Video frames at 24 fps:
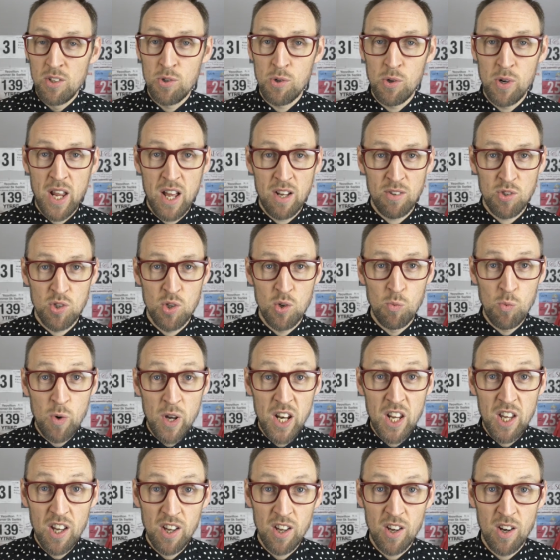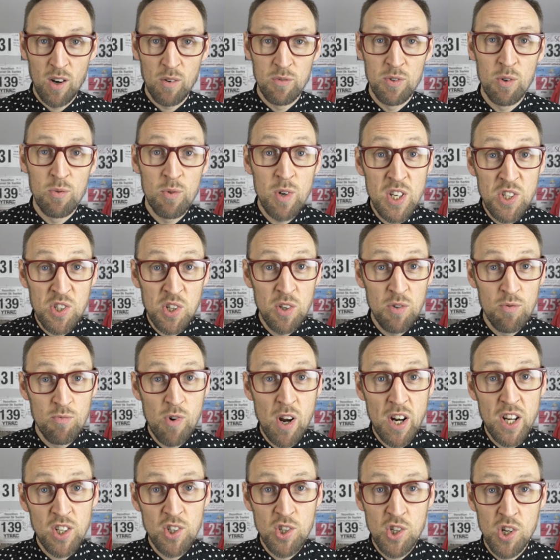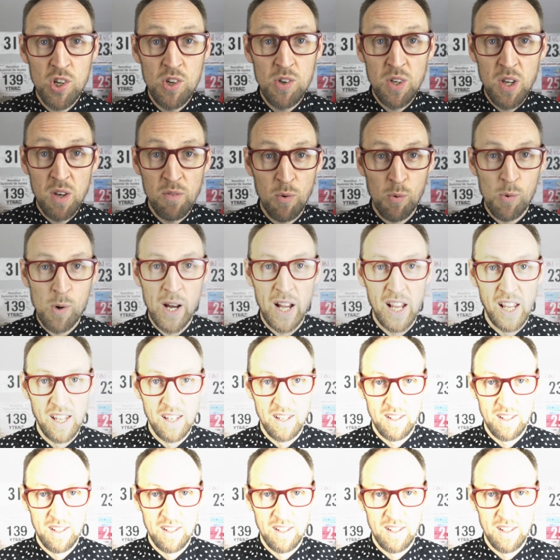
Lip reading: to announce the winner of the recent running shoe giveaway.